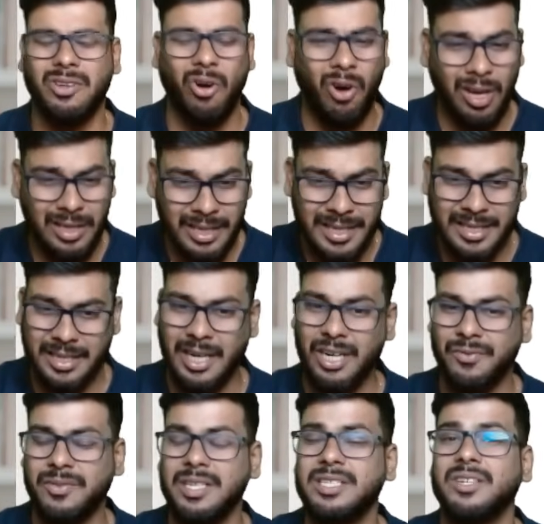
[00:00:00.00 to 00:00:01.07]
All these kind of
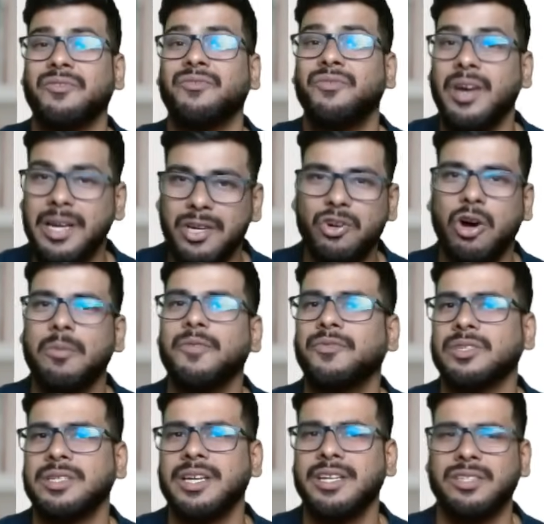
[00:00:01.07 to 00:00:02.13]
things are very normal for CA